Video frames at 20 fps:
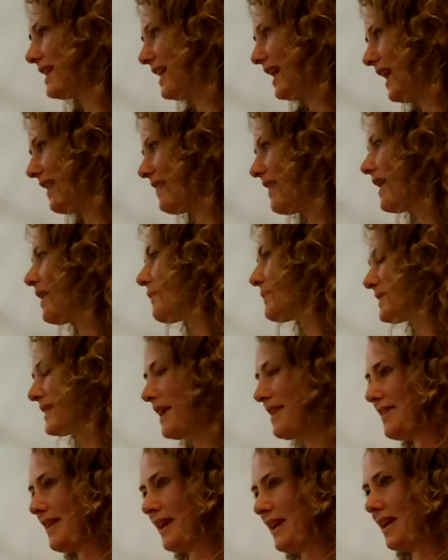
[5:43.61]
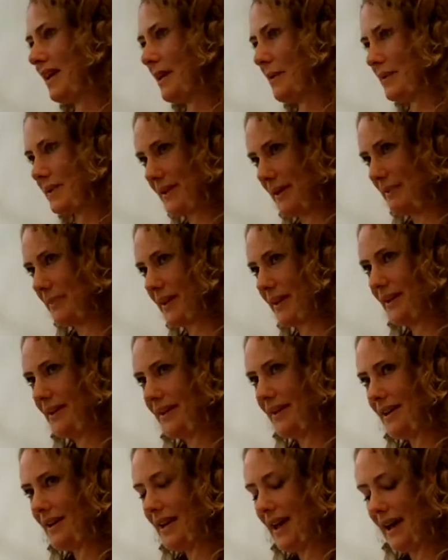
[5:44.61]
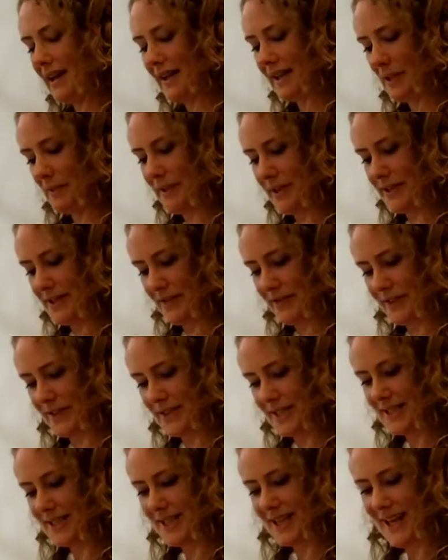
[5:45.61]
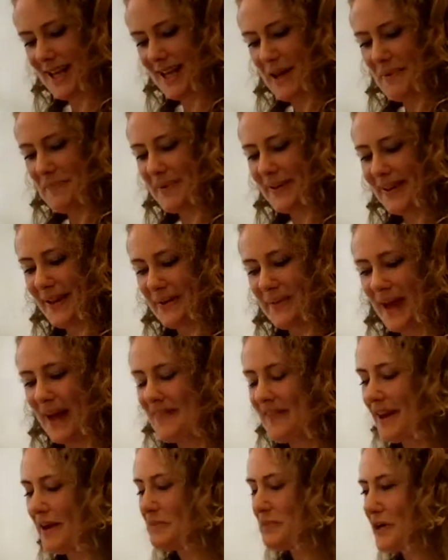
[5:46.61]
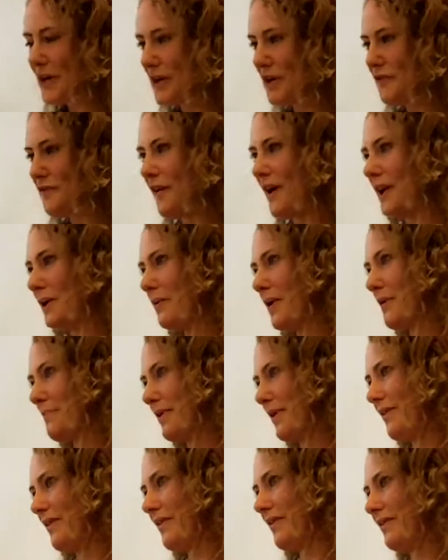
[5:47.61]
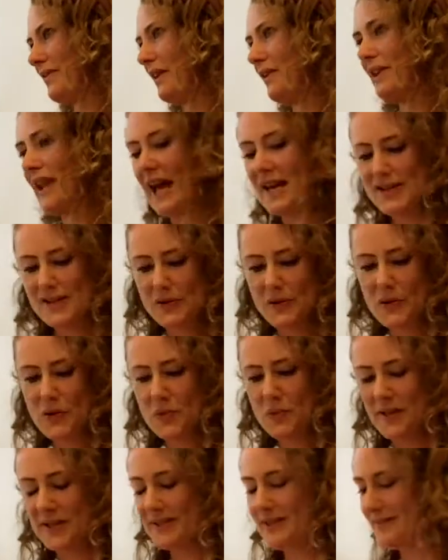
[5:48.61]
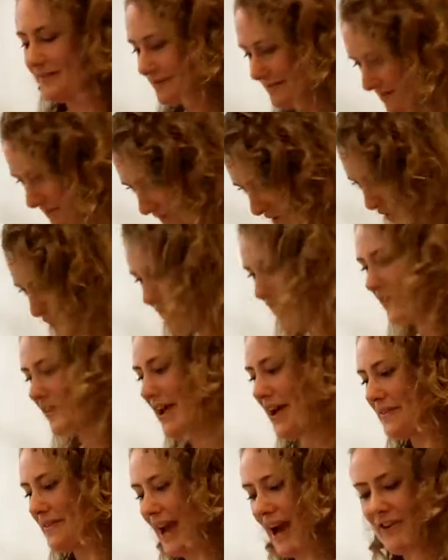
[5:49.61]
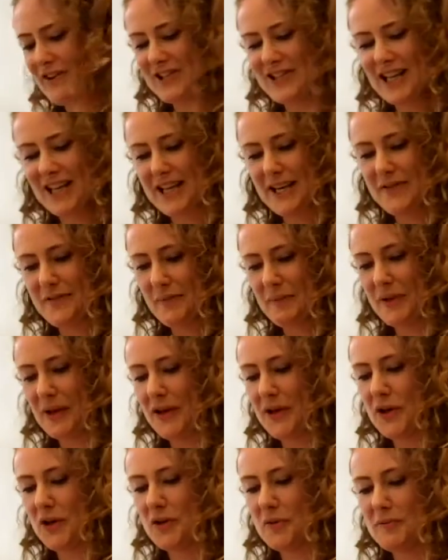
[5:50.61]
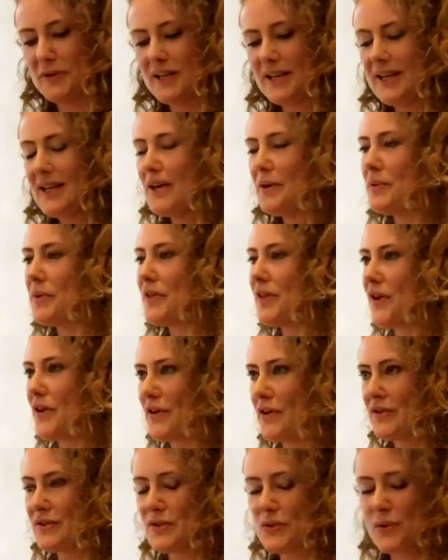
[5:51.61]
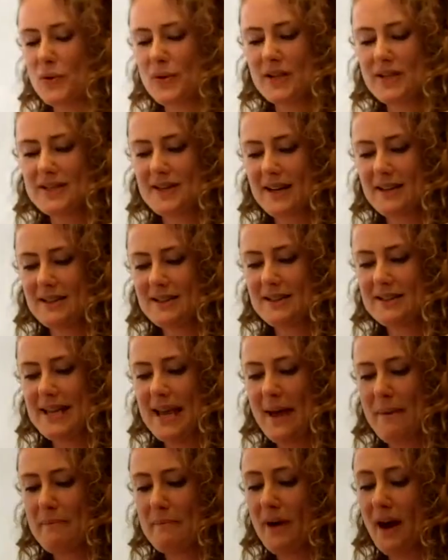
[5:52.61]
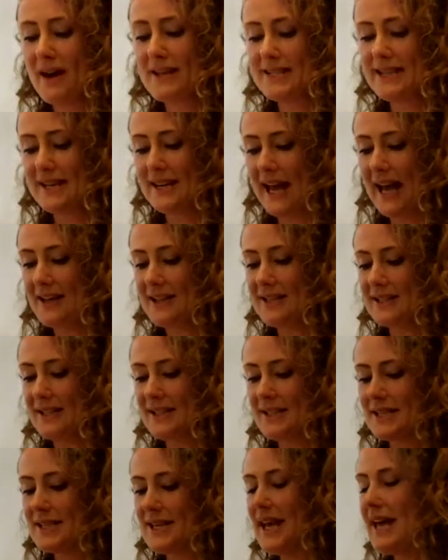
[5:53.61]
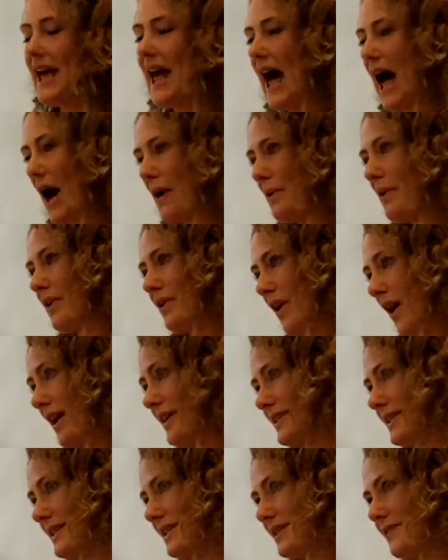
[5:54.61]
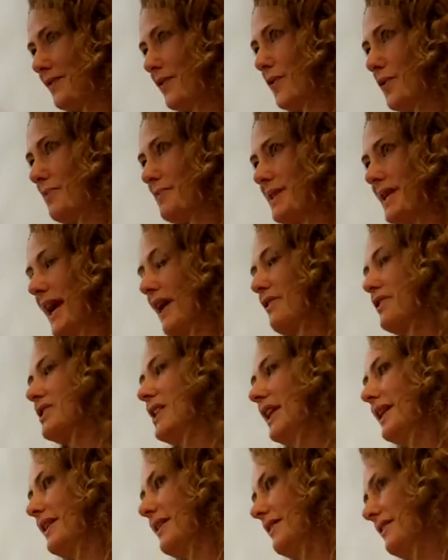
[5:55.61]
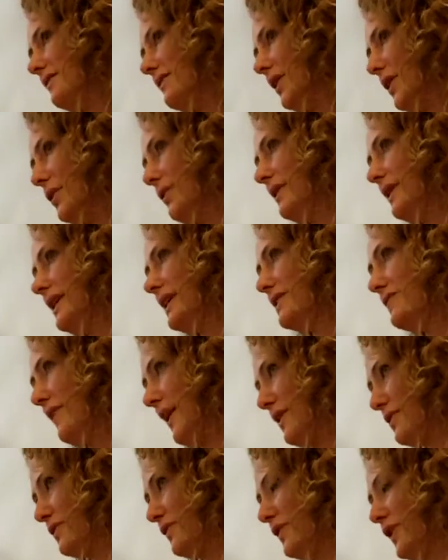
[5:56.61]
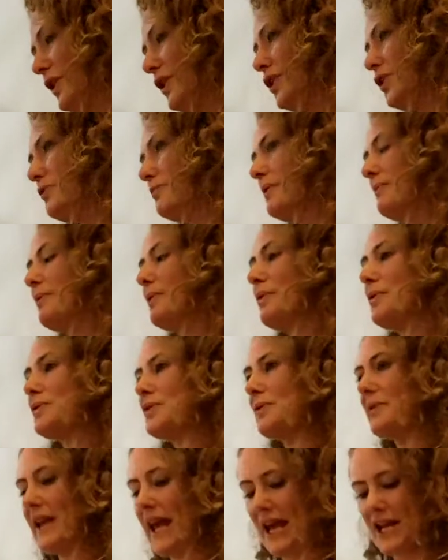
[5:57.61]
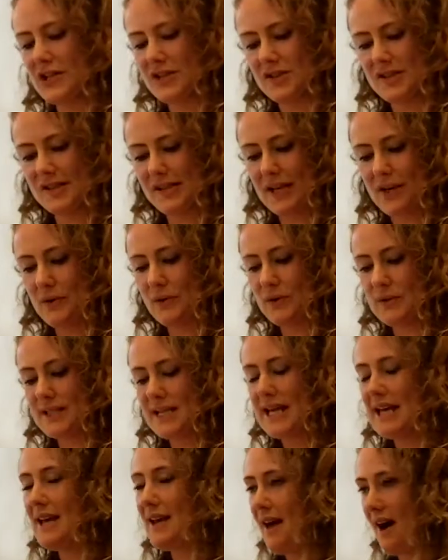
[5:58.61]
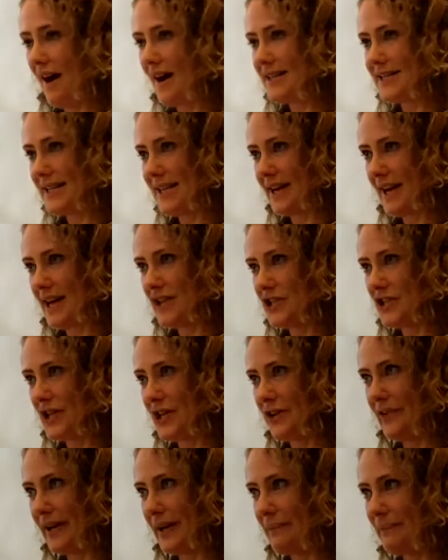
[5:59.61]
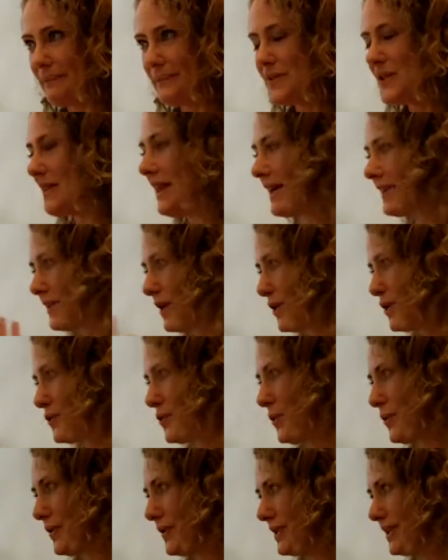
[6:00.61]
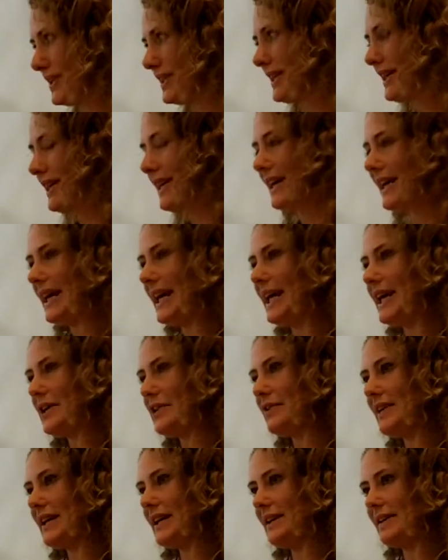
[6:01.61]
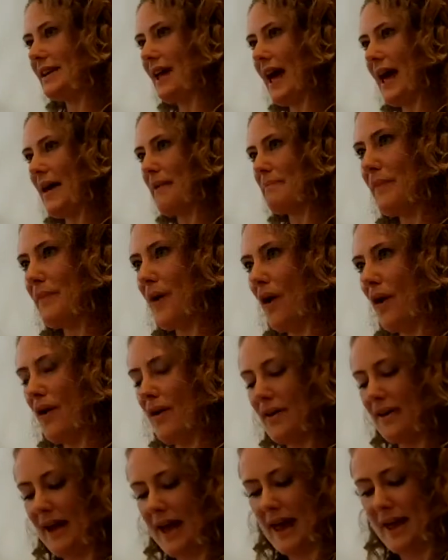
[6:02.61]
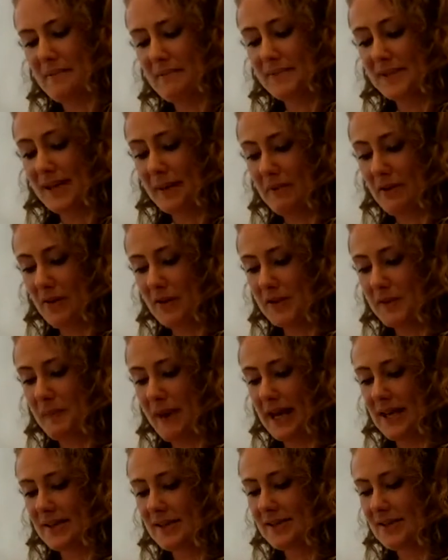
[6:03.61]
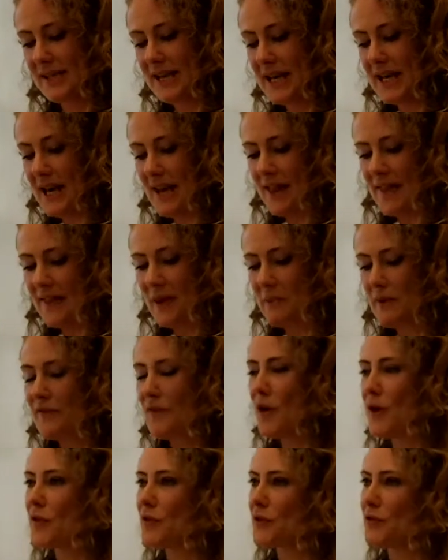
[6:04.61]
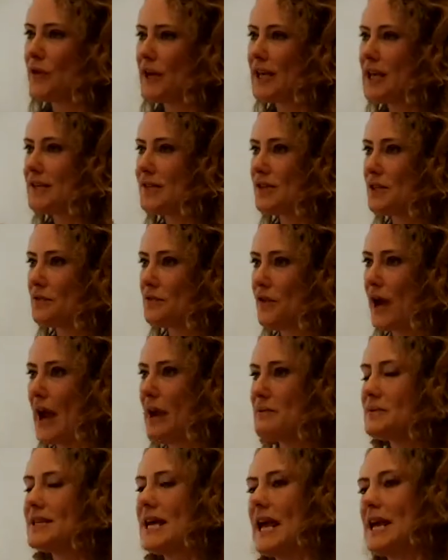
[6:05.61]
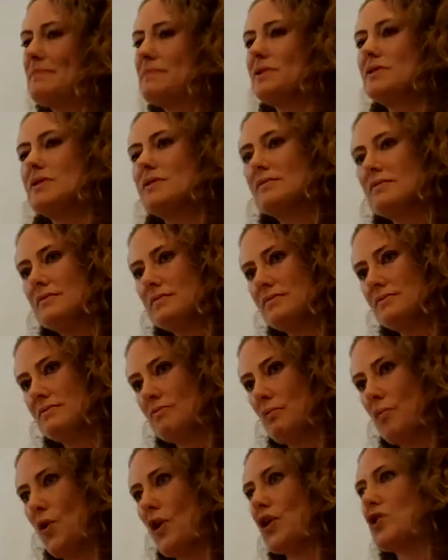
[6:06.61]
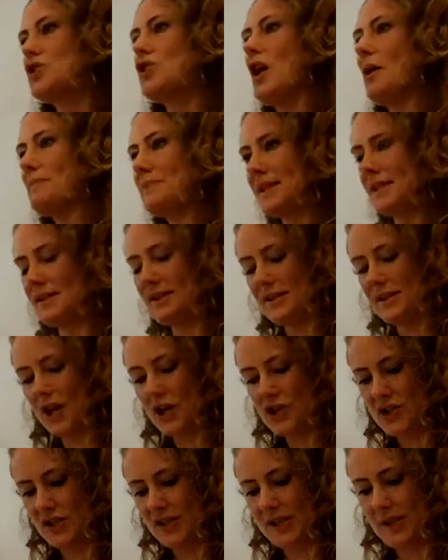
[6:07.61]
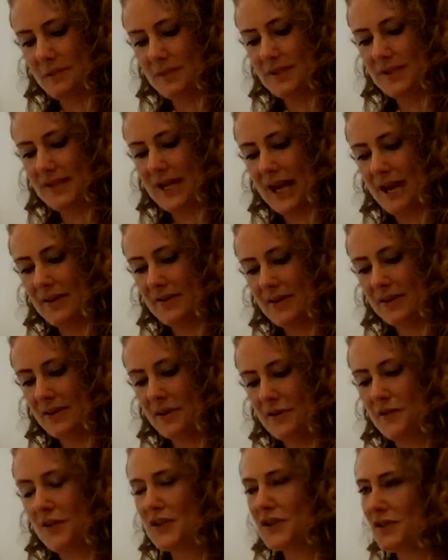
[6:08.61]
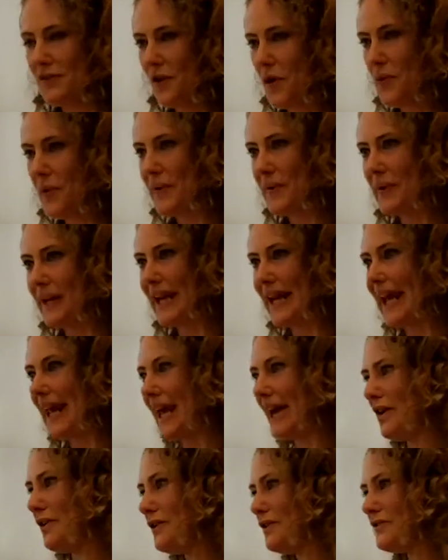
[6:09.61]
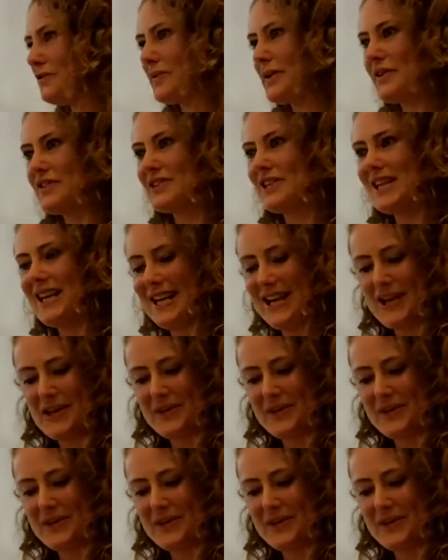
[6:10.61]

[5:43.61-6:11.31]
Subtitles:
And there was I thinking it was something a little bit different. But no. And then we're going to follow up our last talk with our very own Araceli from theCUBE, with her talk entitled Idea Catalyst, How Our Ideas Formed. And Araceli not only is founder of theCUBE, but also an agency called Idea Engineering. So that's our talks here in our seminar space. Then we've got 3 sort of roundtable workshops and discussions upstairs. So first of all, we're going to kick off, where is she?